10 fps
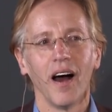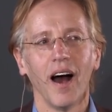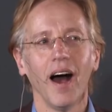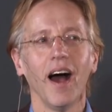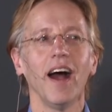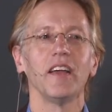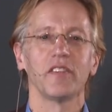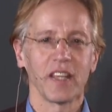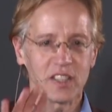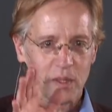Ah, you
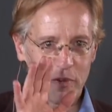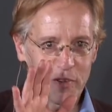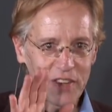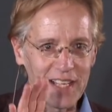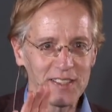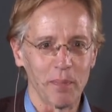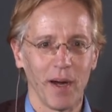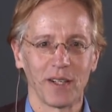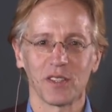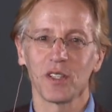think something with antiparticles.